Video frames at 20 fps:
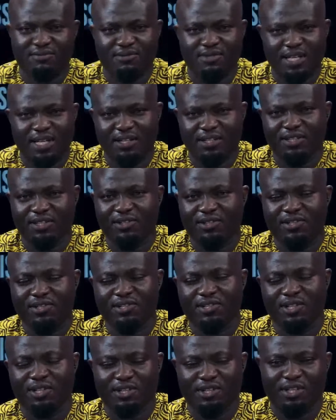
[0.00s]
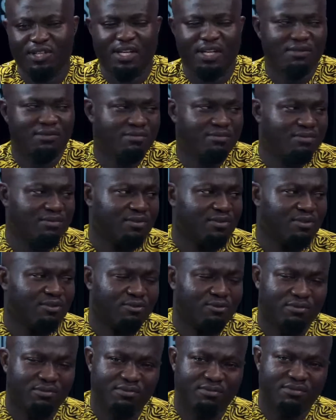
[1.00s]
Elder Christian Lekia?
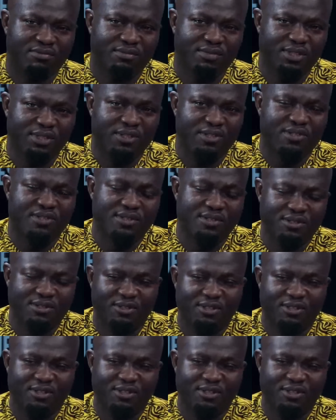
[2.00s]
Because